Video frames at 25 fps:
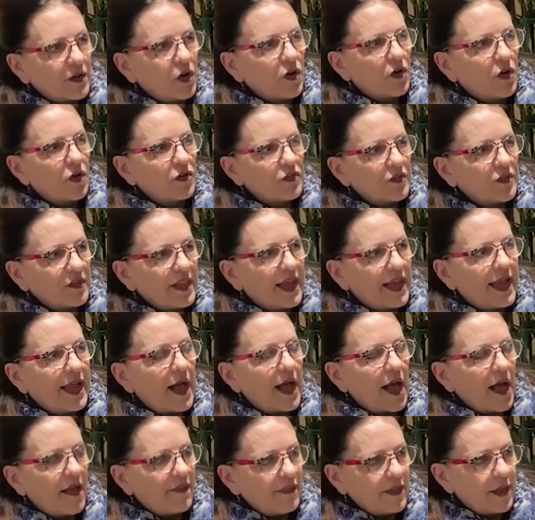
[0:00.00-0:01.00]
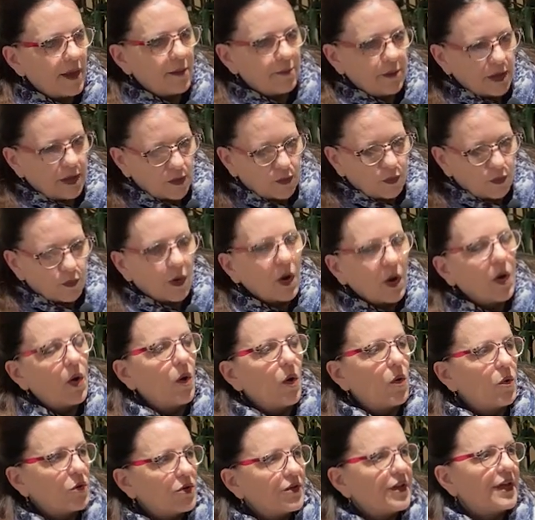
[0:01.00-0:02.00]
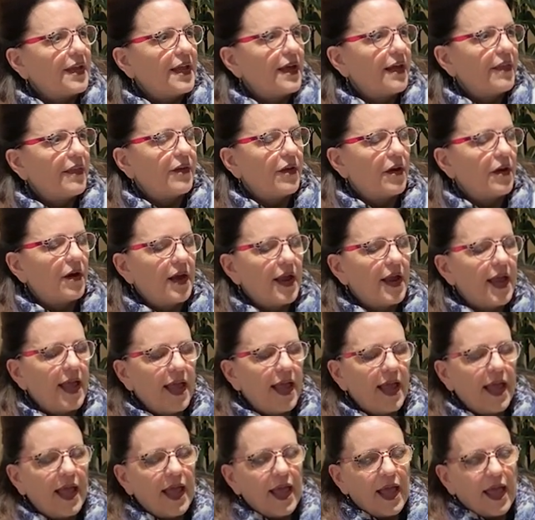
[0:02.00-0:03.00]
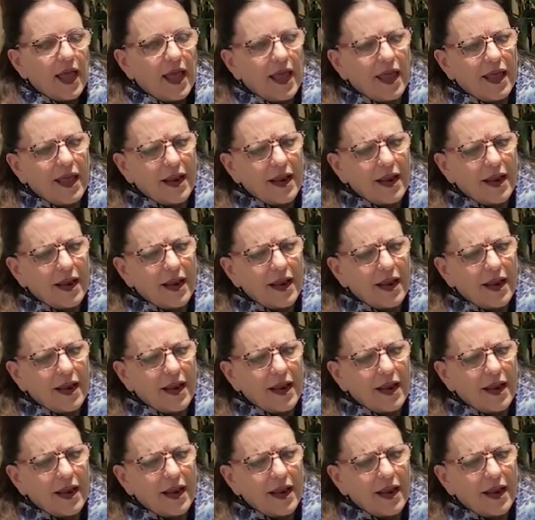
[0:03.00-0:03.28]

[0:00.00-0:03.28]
The girls lay on them in a row together. Mm-hmm.